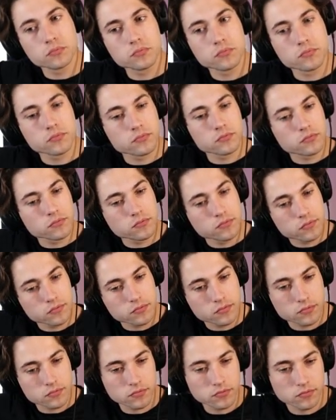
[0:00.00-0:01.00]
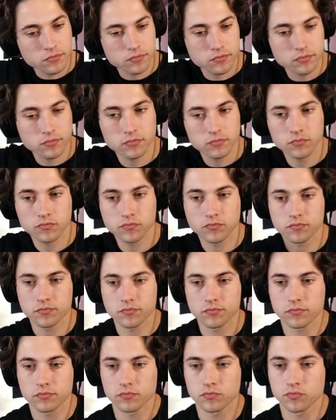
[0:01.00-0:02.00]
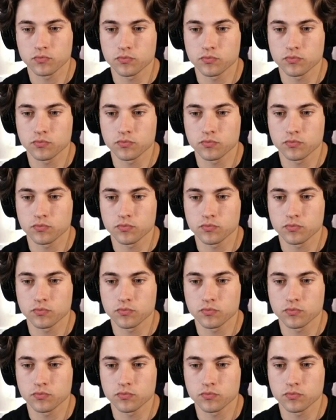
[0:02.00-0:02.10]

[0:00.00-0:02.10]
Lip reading: Nothing is said.